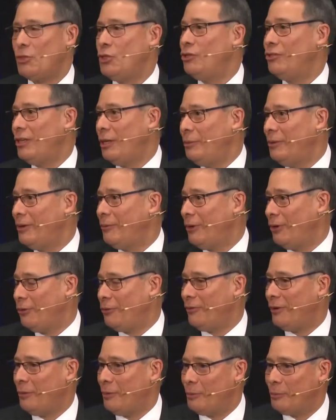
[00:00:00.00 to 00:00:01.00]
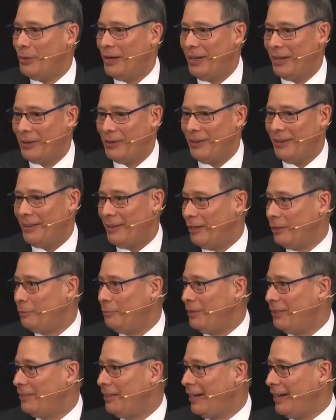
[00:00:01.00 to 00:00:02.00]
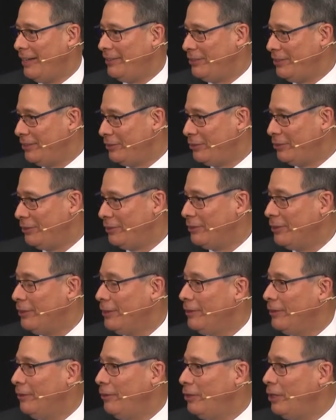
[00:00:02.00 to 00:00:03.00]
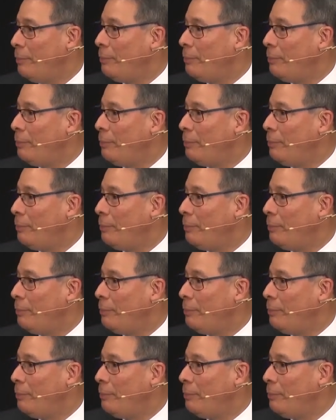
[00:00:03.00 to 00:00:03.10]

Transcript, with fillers: just our, one of our molecular experts at Anderson, yeah.